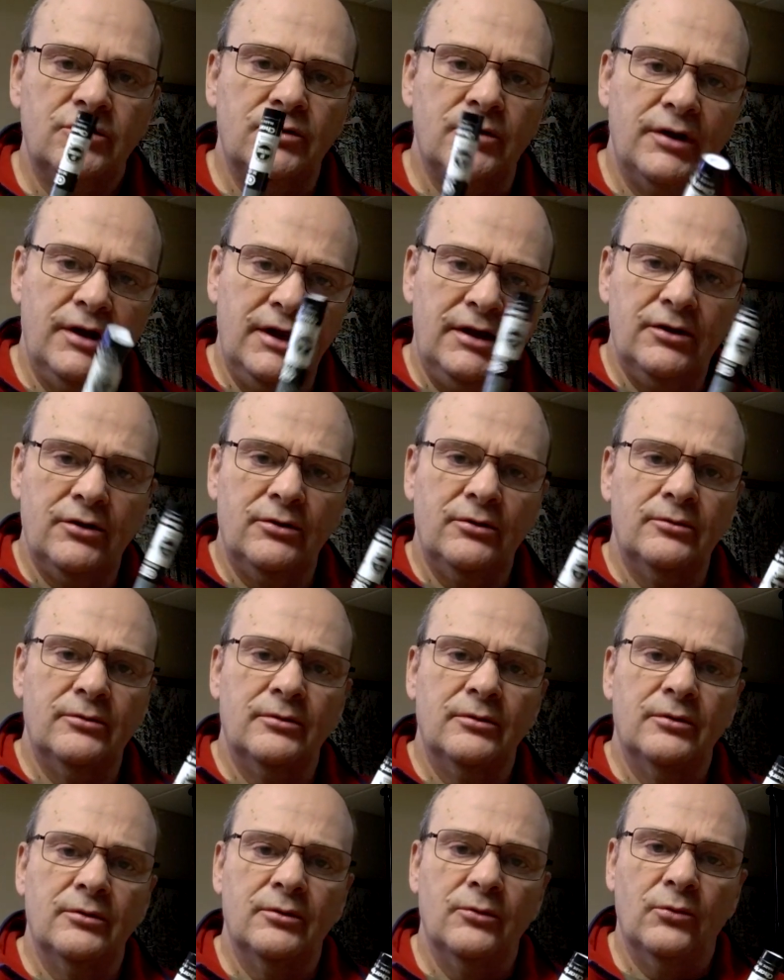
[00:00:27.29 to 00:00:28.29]
today though,
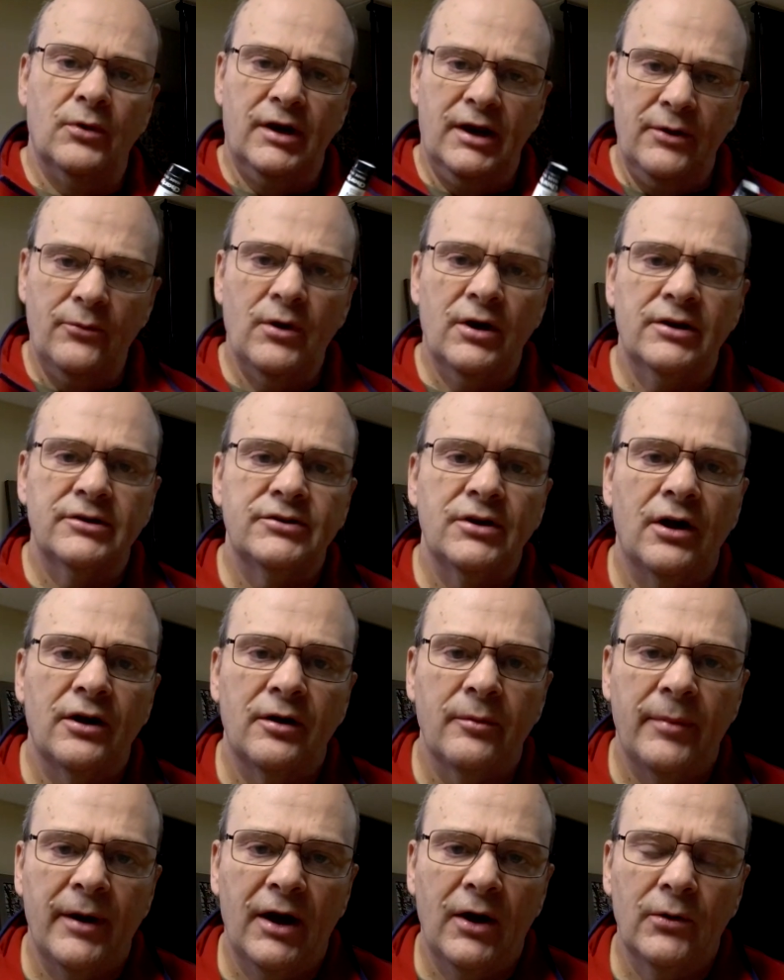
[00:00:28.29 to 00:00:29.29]
what I want to
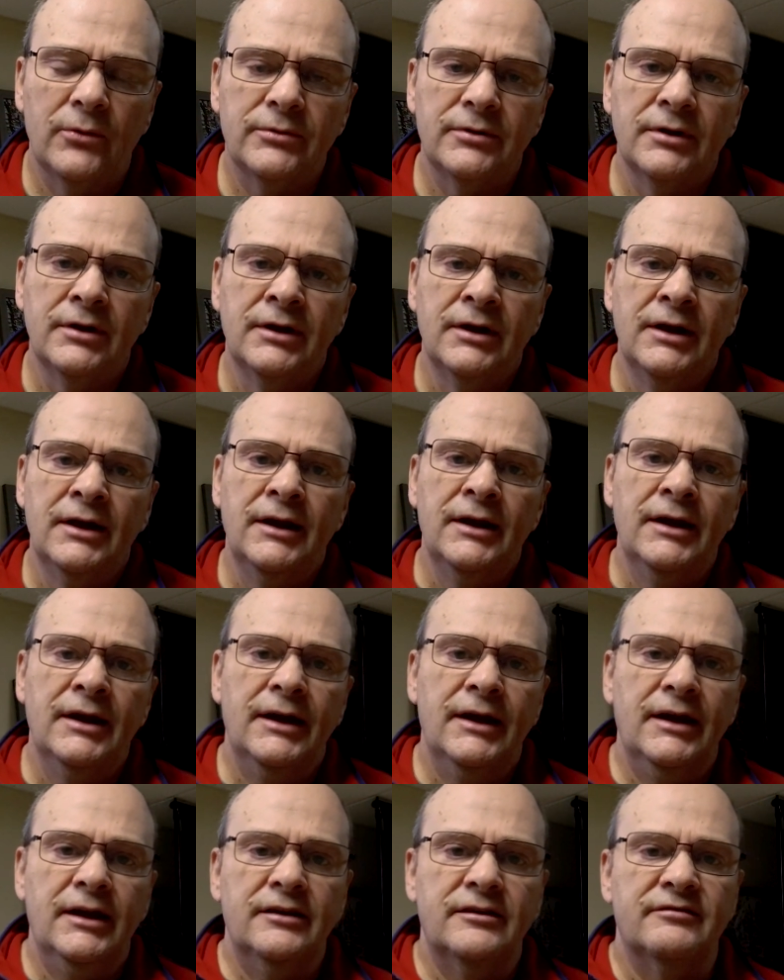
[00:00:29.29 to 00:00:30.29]
talk about
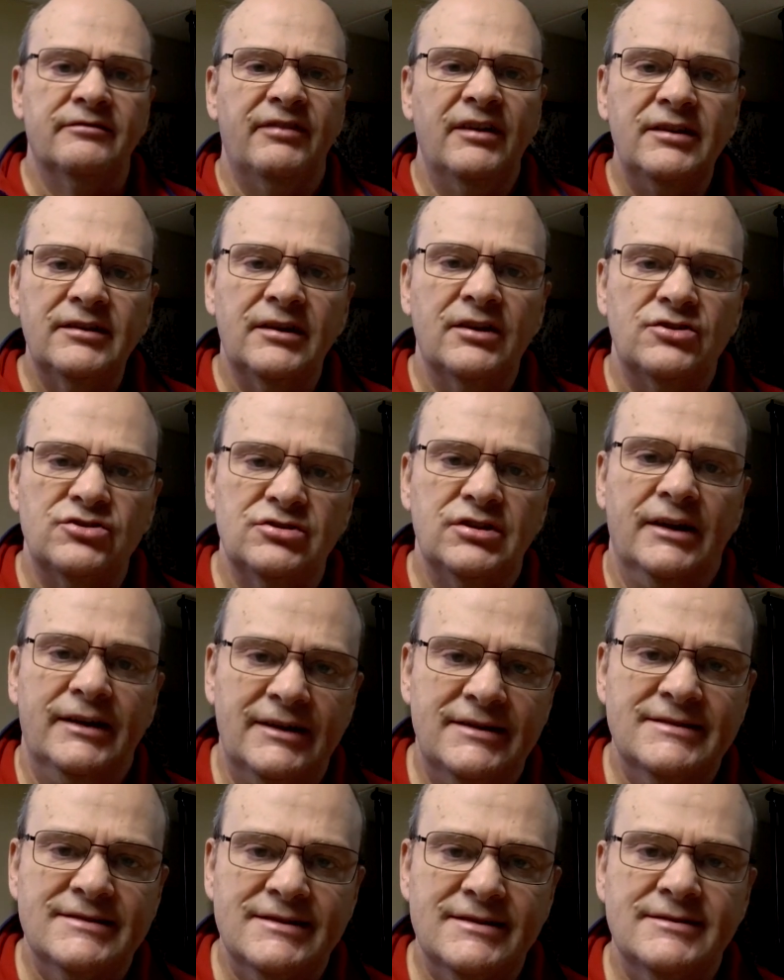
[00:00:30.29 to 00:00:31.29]
is vintage
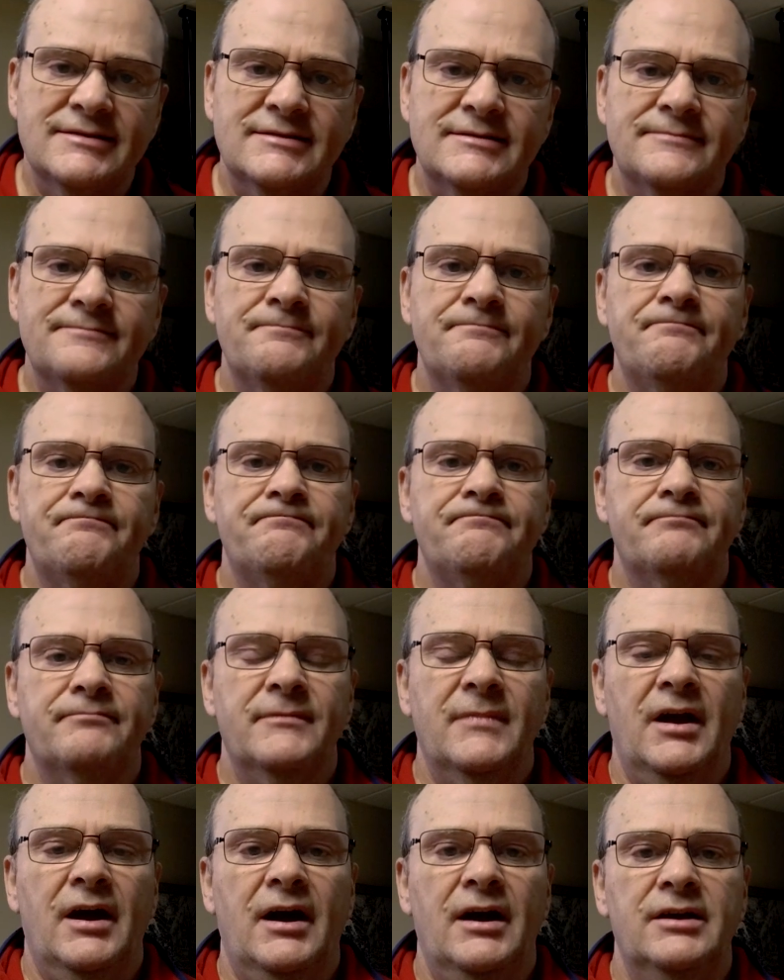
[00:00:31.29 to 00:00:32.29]
lenses.
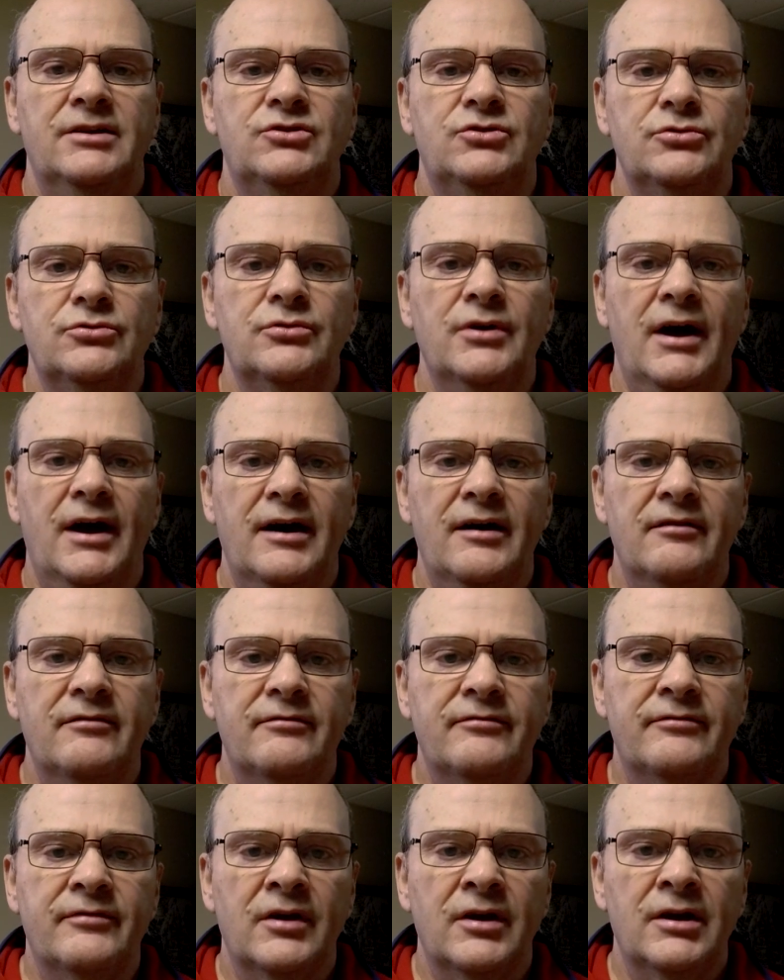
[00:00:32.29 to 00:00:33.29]
I do
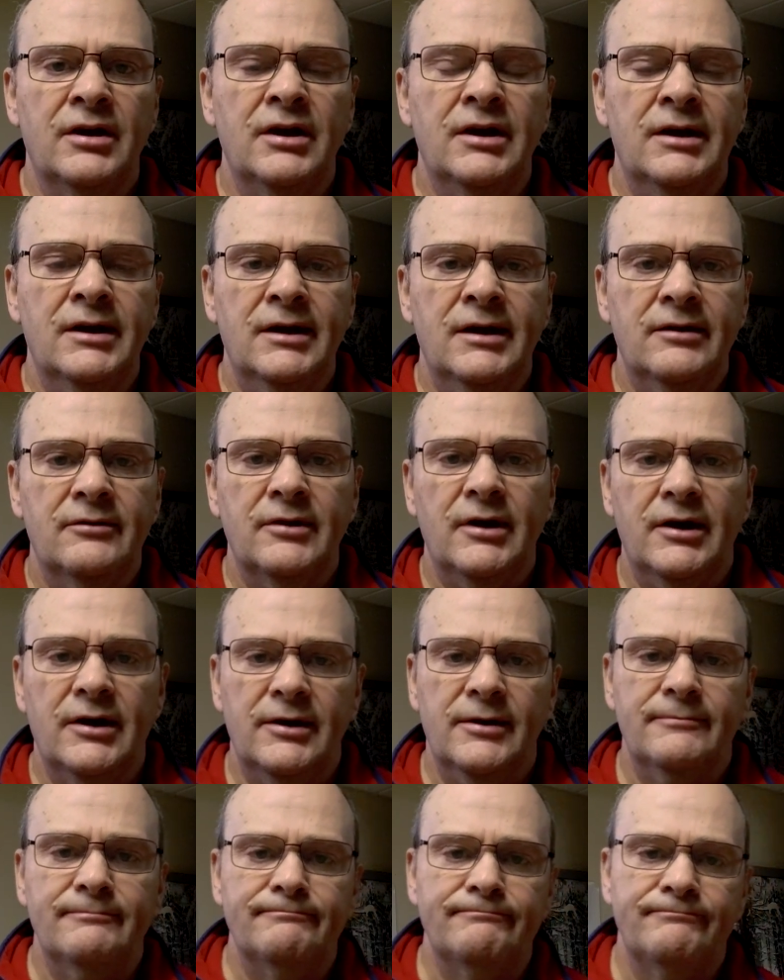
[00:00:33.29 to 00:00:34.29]
have
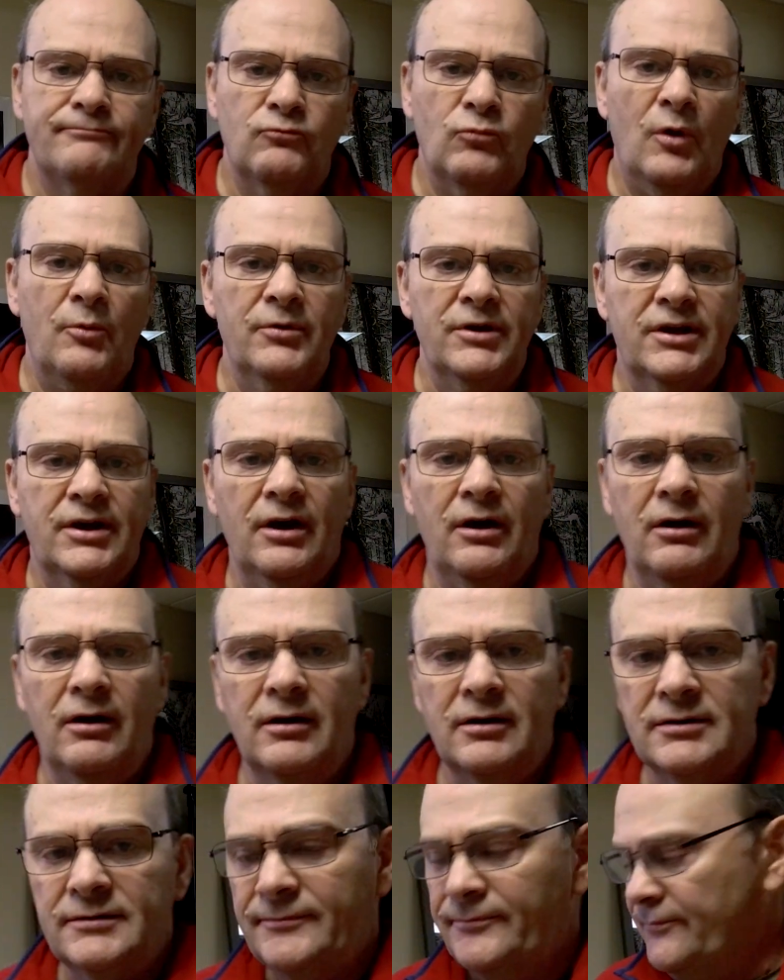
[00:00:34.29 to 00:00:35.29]
what we
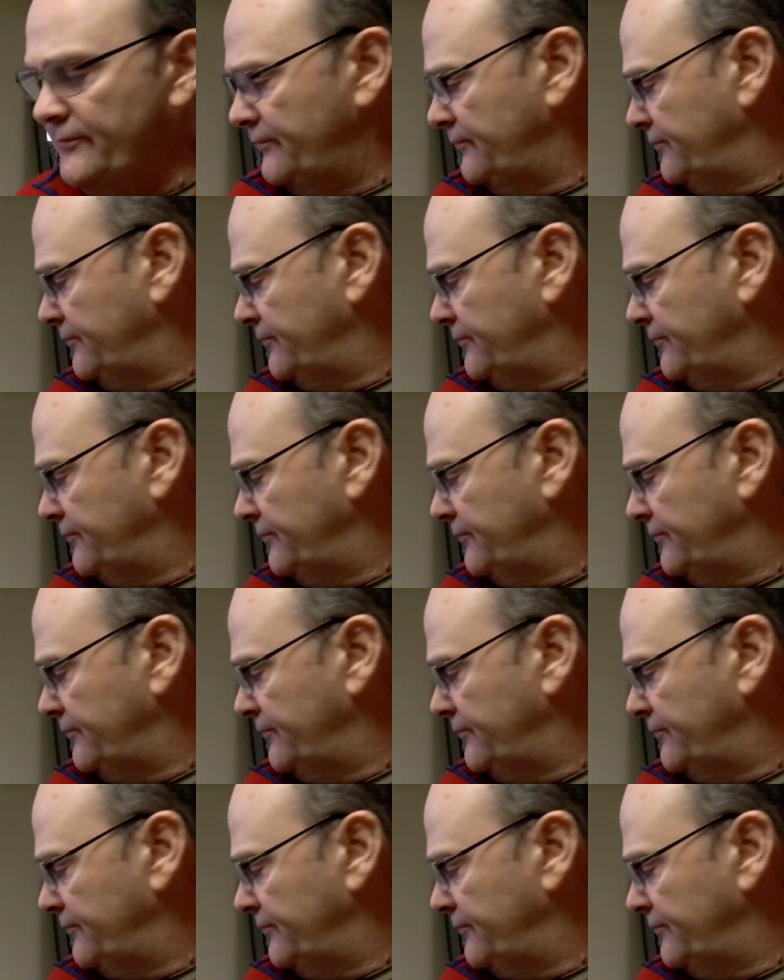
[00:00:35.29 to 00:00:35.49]
call